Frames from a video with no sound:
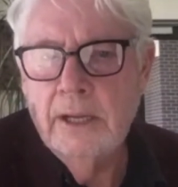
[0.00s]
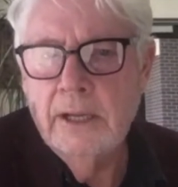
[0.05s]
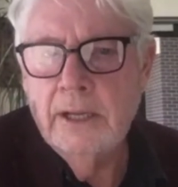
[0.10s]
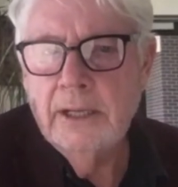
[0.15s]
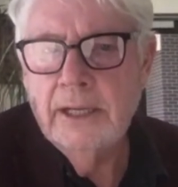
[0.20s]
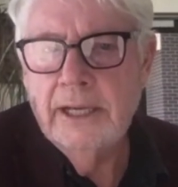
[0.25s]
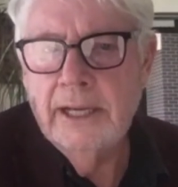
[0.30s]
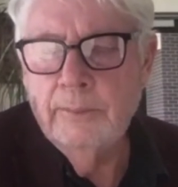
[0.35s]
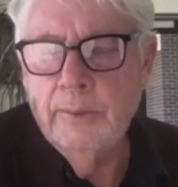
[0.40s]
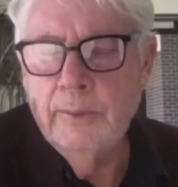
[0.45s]

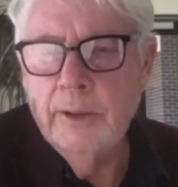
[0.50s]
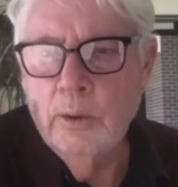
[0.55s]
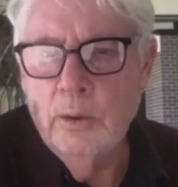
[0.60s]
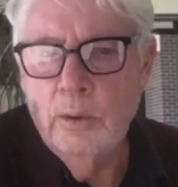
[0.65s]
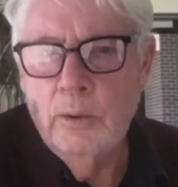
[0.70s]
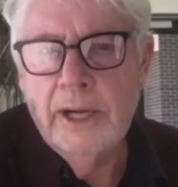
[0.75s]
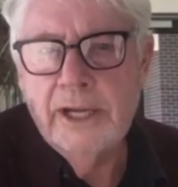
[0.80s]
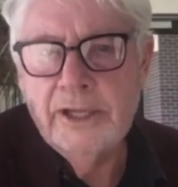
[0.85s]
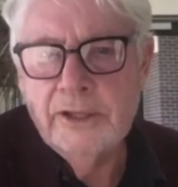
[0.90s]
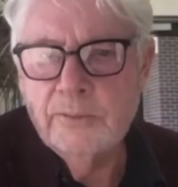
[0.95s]
And we're
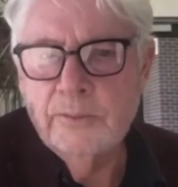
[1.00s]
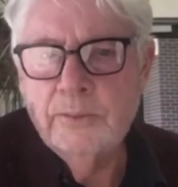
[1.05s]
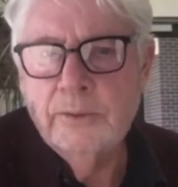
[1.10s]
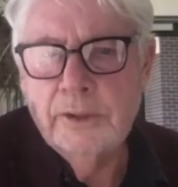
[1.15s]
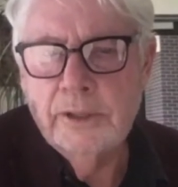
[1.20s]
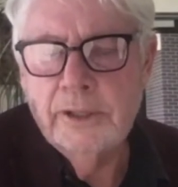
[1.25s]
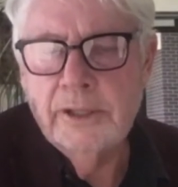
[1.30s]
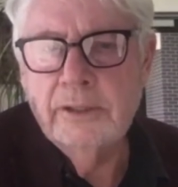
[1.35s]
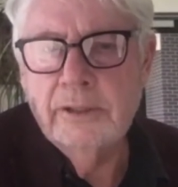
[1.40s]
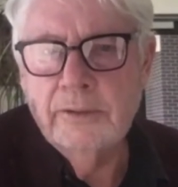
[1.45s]
always
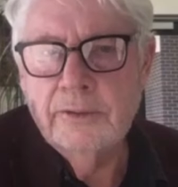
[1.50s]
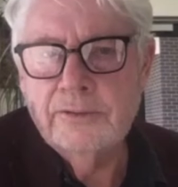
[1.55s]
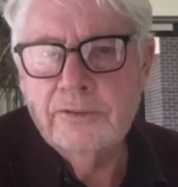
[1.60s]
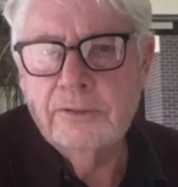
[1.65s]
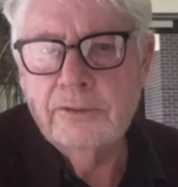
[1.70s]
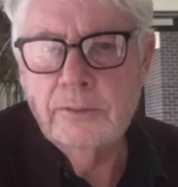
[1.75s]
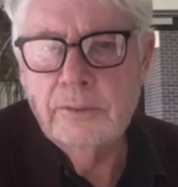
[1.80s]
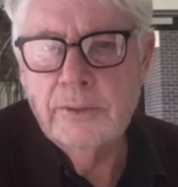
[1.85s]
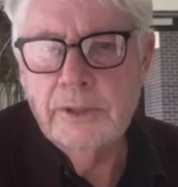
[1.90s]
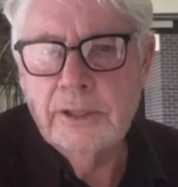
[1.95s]
working
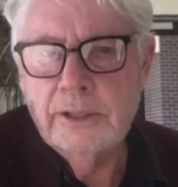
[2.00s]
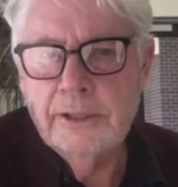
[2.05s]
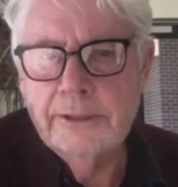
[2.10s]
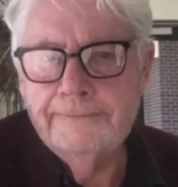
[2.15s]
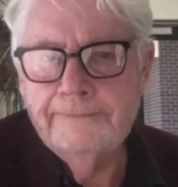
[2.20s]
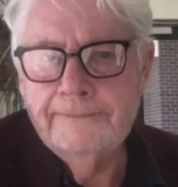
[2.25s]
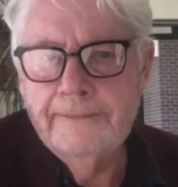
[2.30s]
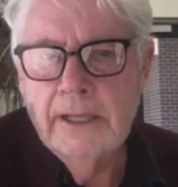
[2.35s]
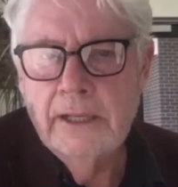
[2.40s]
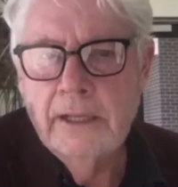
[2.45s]
through with it.
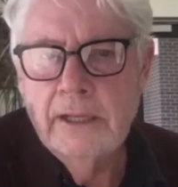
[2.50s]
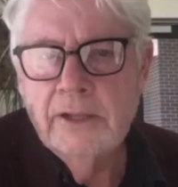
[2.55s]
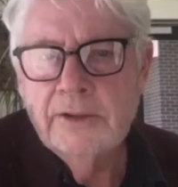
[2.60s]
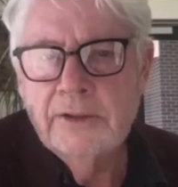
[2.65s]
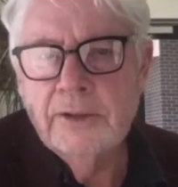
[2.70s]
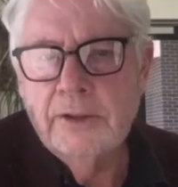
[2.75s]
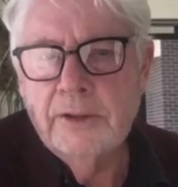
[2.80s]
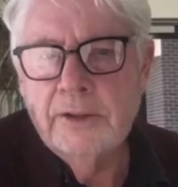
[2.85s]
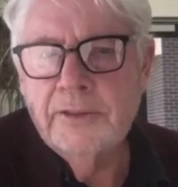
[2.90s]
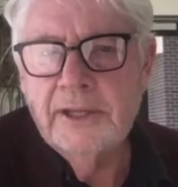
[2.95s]

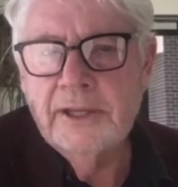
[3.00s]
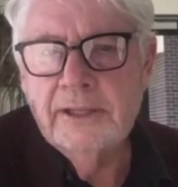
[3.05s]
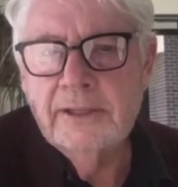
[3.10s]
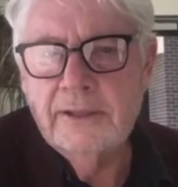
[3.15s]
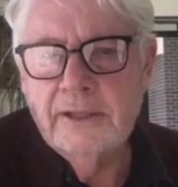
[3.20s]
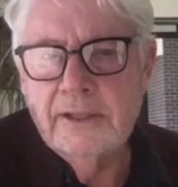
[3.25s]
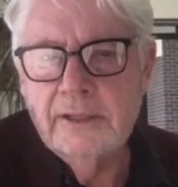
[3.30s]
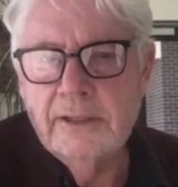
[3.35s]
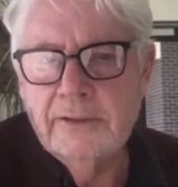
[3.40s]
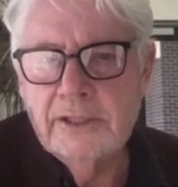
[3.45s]
So I think
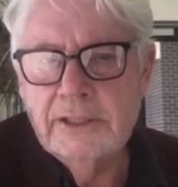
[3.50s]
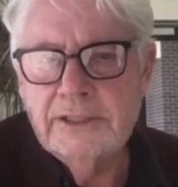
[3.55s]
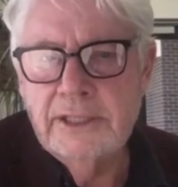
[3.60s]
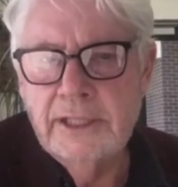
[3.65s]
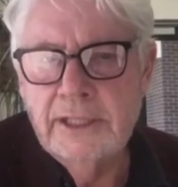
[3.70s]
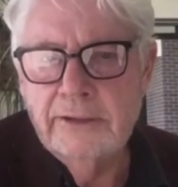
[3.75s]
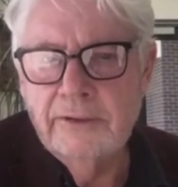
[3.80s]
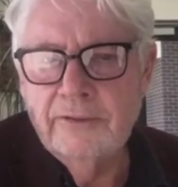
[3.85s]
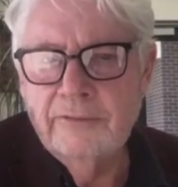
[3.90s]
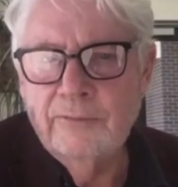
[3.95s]
that the
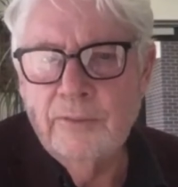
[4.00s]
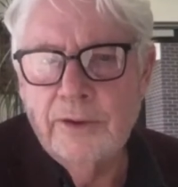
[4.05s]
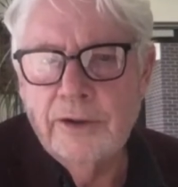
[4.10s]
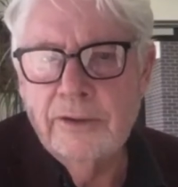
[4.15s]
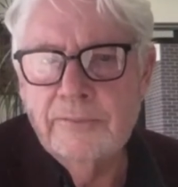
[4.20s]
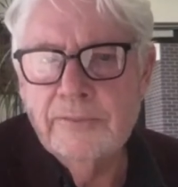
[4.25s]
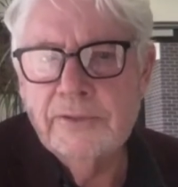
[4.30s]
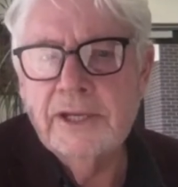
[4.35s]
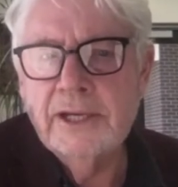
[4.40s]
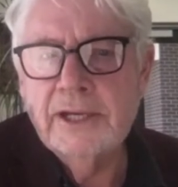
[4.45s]
tenor of what
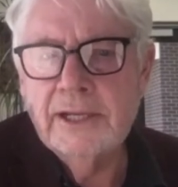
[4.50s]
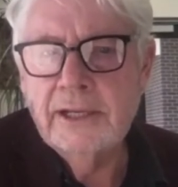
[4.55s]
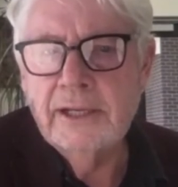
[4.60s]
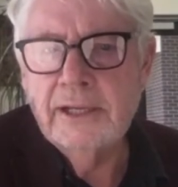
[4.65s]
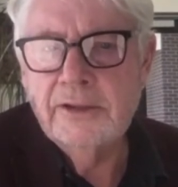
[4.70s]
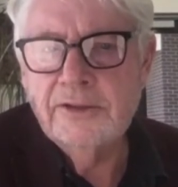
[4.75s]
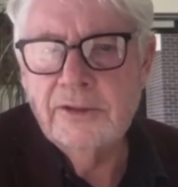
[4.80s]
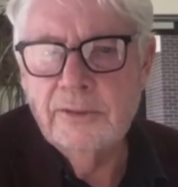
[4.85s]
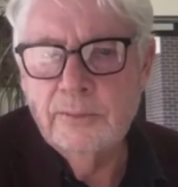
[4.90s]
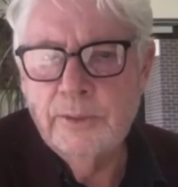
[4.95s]
I'm saying
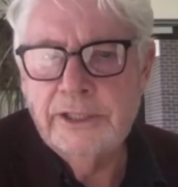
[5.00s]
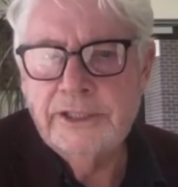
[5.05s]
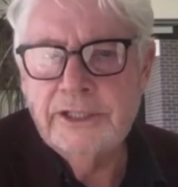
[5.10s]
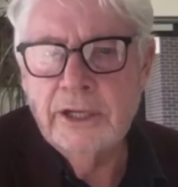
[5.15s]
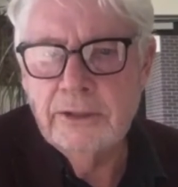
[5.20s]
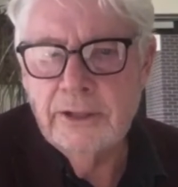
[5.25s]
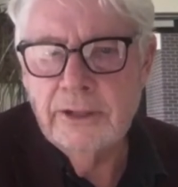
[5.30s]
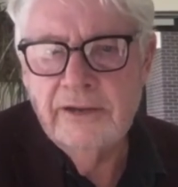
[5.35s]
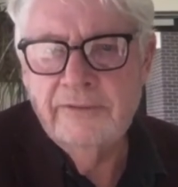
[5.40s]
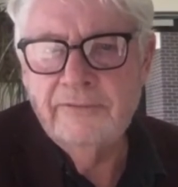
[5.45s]
is that we
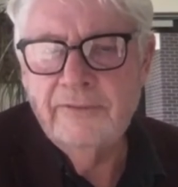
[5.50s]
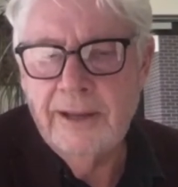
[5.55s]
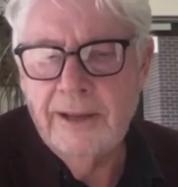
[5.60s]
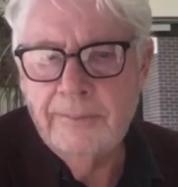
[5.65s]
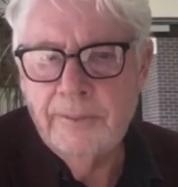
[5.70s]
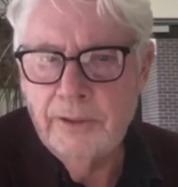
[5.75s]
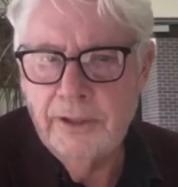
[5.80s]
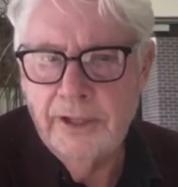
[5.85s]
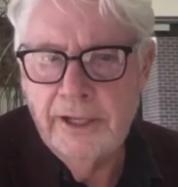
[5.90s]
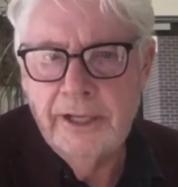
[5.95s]
don't give up
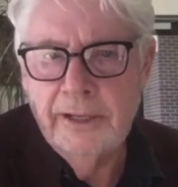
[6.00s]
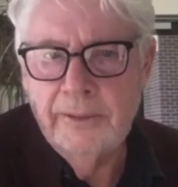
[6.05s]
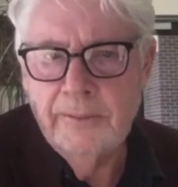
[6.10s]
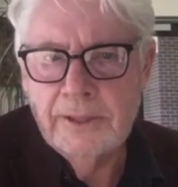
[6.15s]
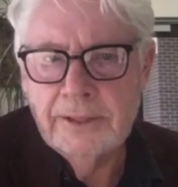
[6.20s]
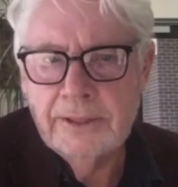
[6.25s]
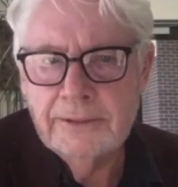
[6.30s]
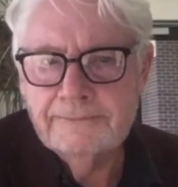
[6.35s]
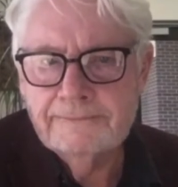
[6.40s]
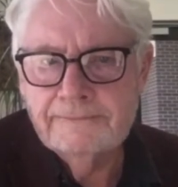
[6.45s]
on
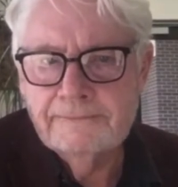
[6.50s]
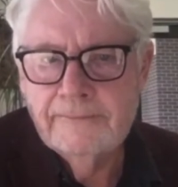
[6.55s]
anyone.